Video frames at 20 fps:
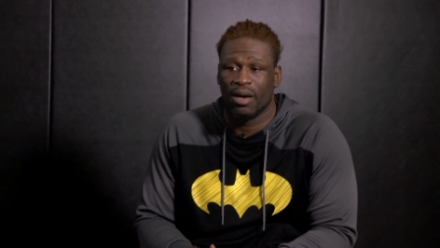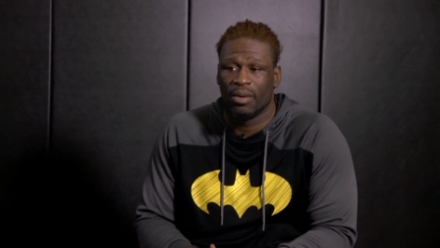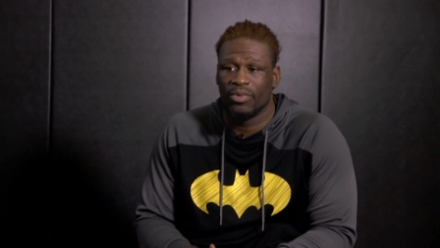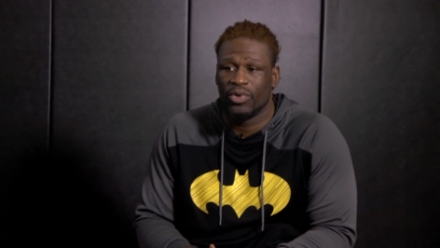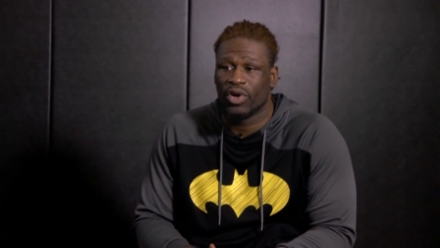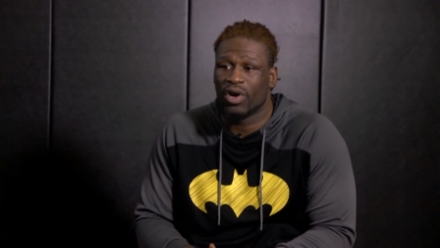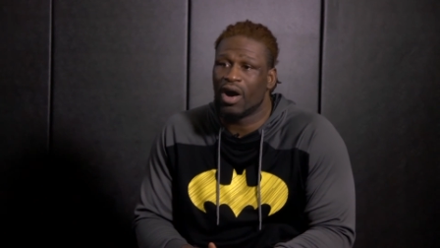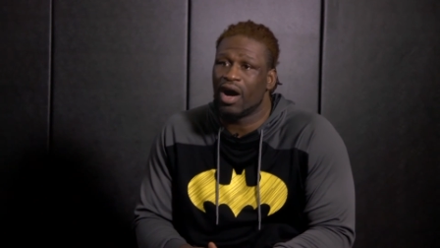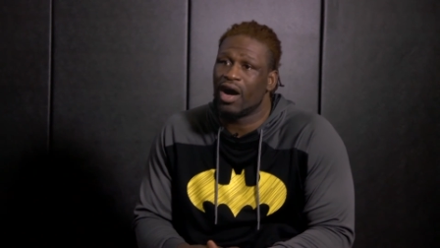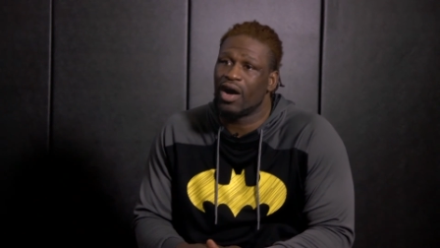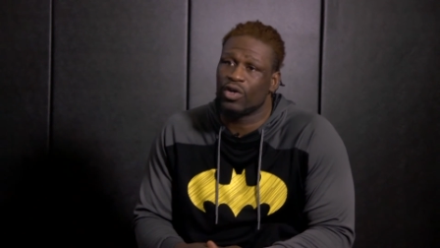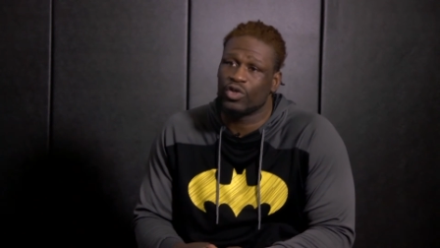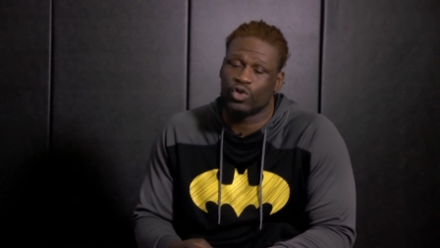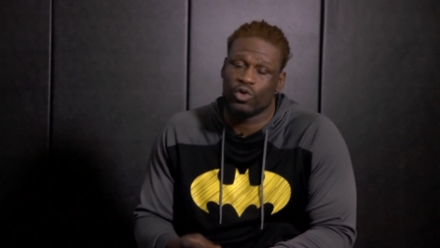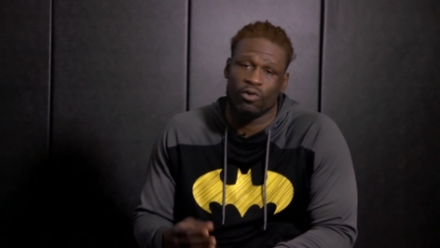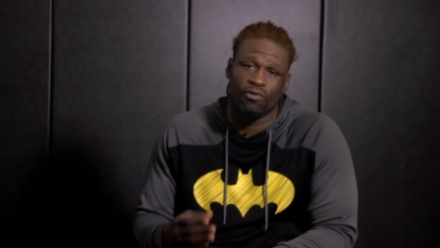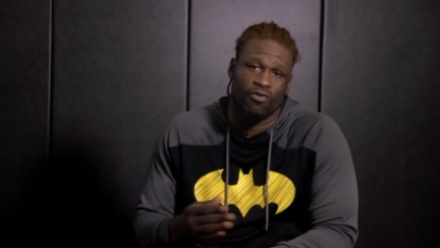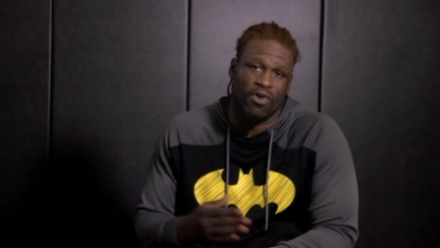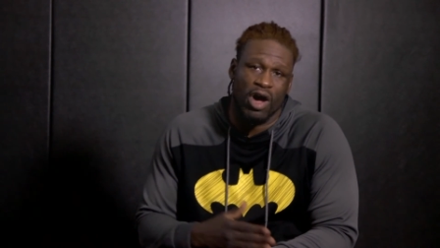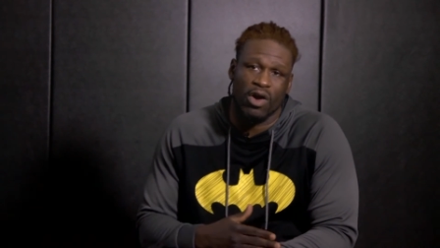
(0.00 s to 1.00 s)
You can
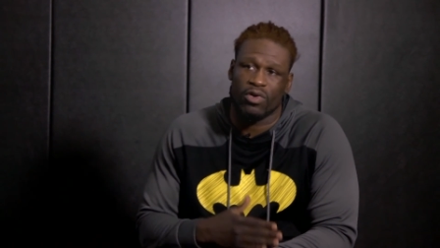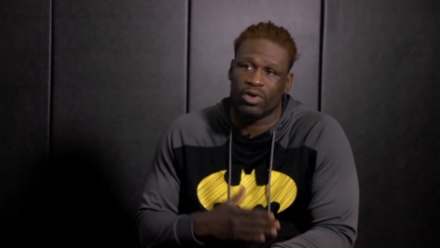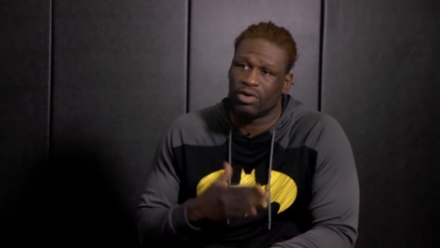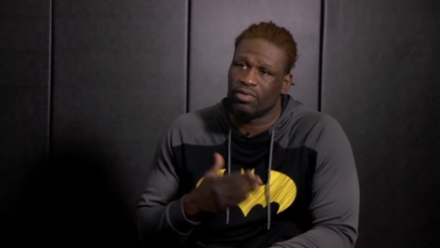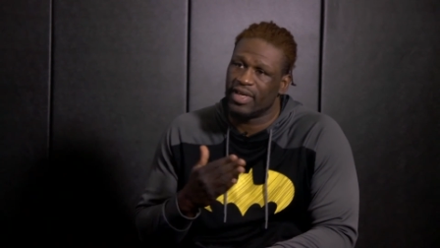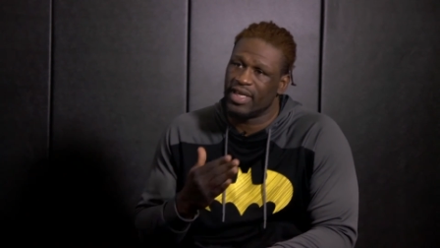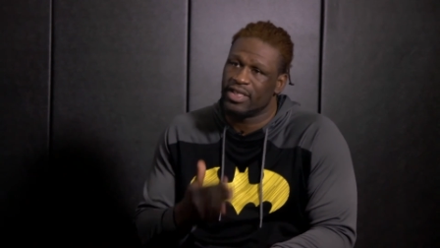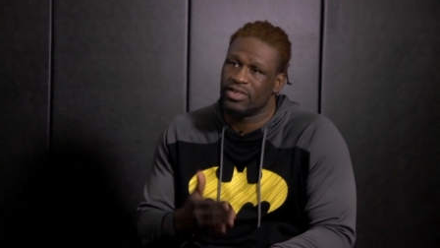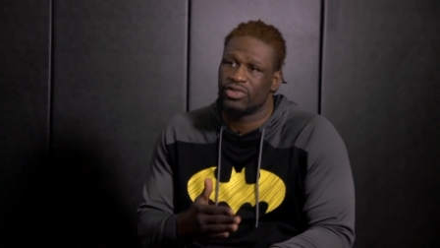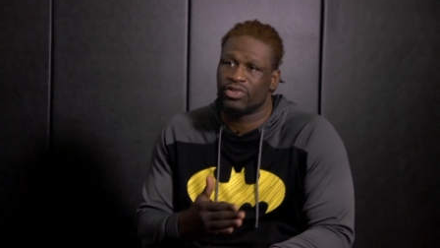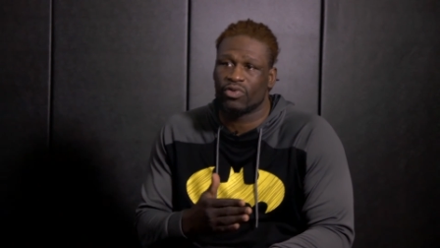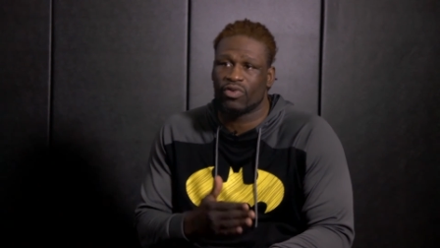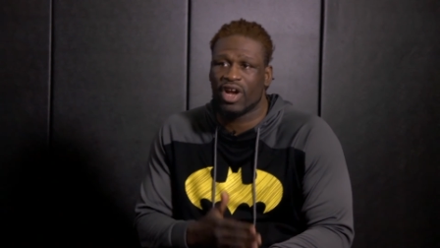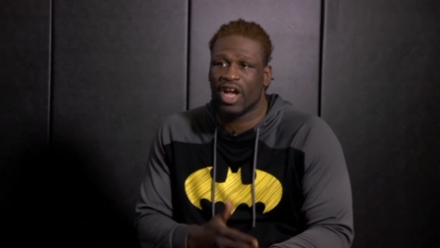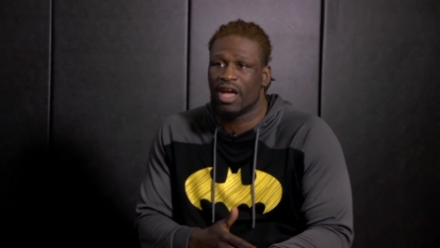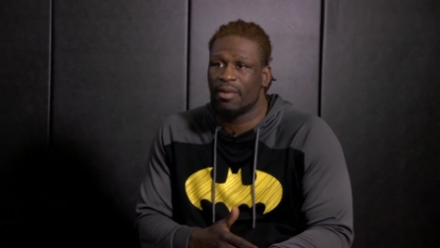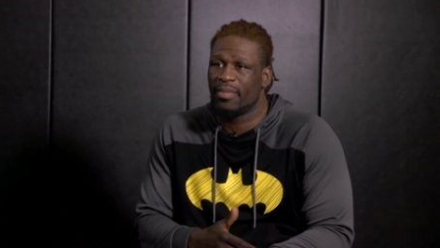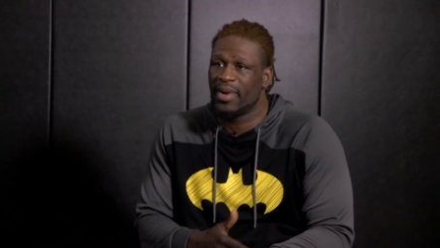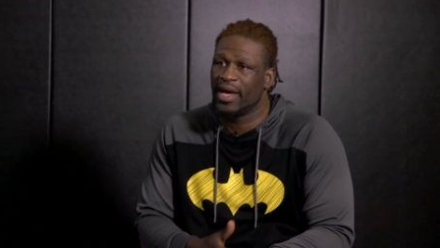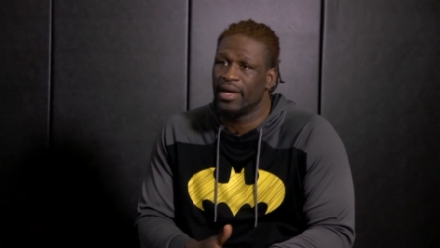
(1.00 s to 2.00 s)
also follow it on
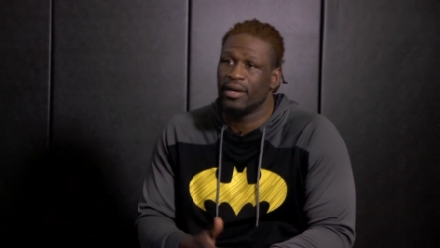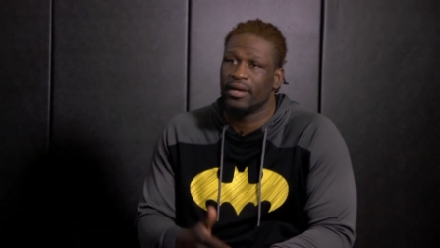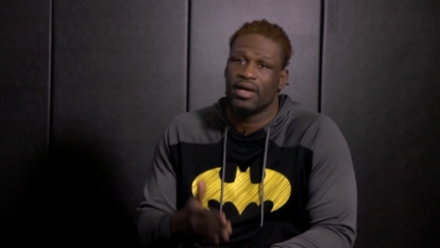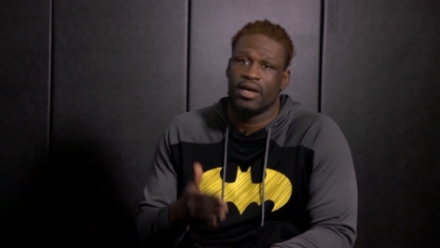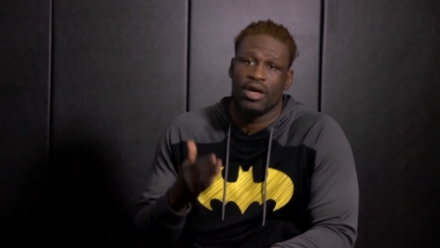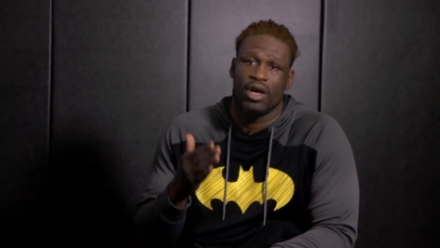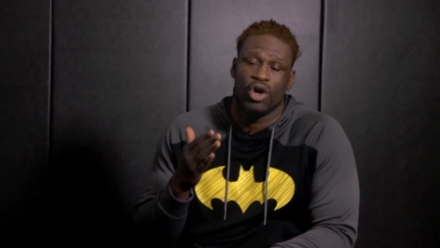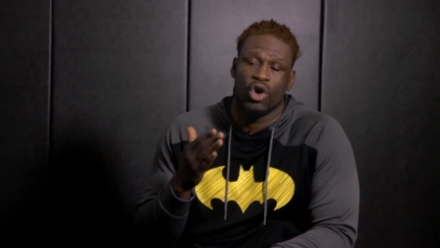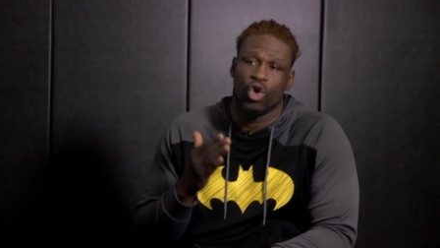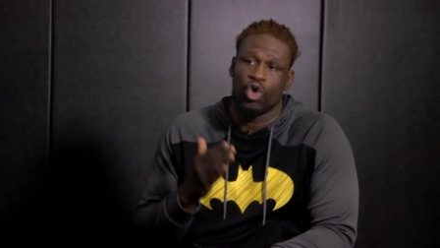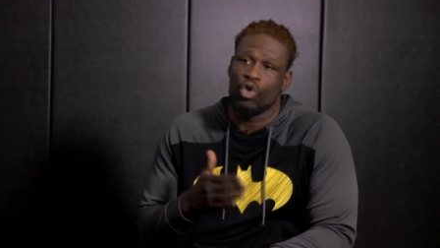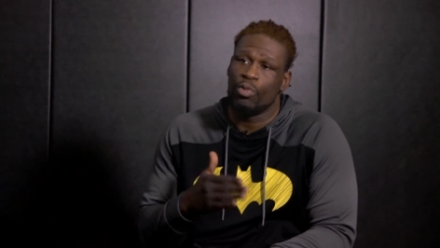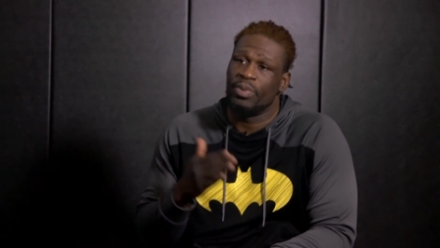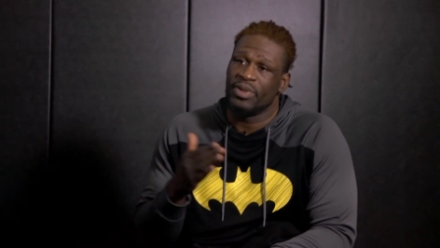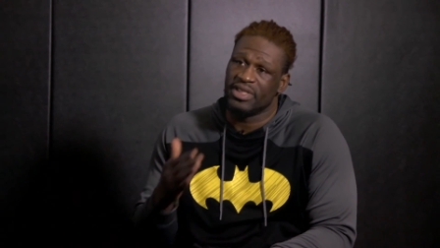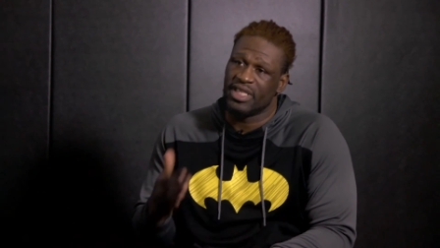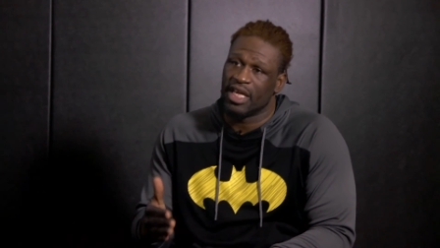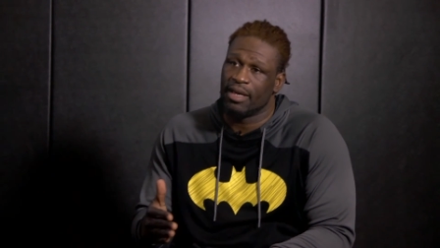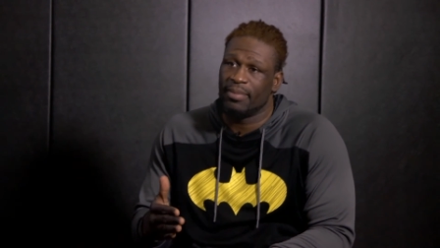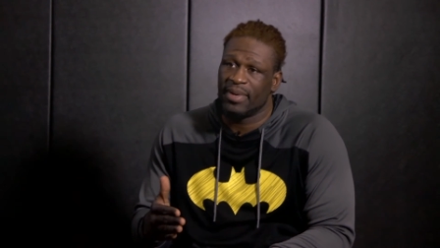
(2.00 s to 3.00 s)
Instagram at
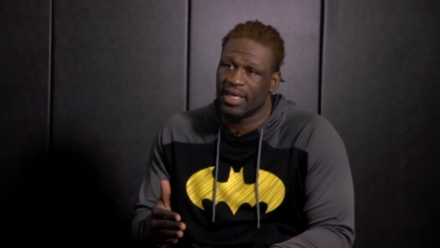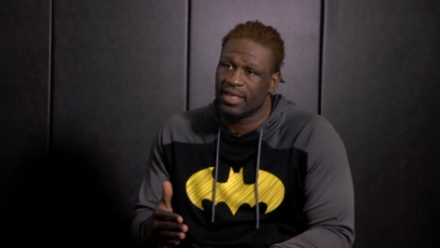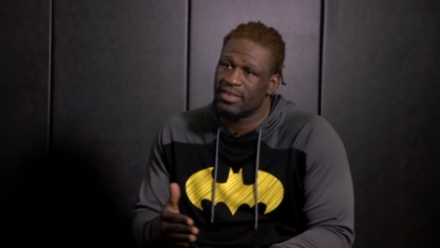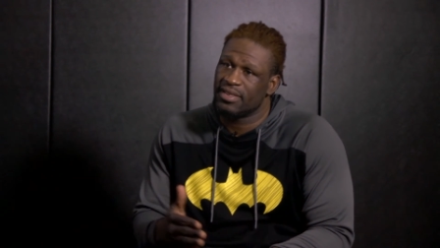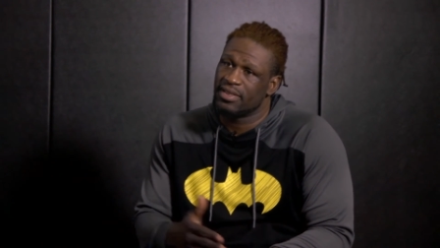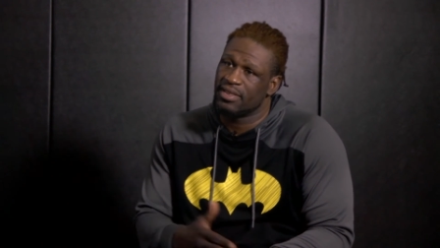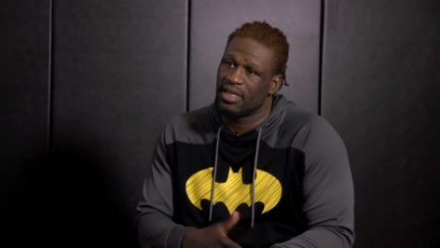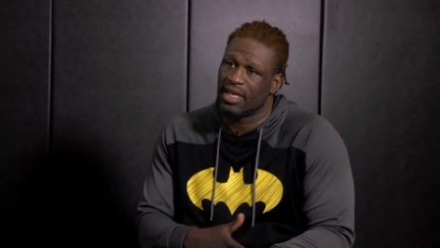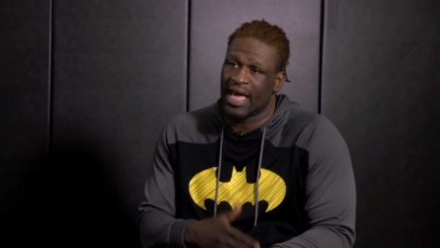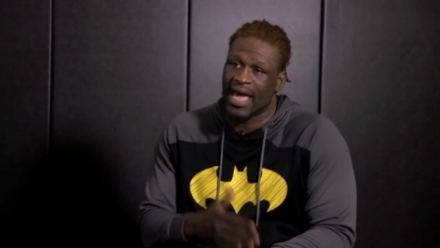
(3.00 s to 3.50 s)
Hoopademics,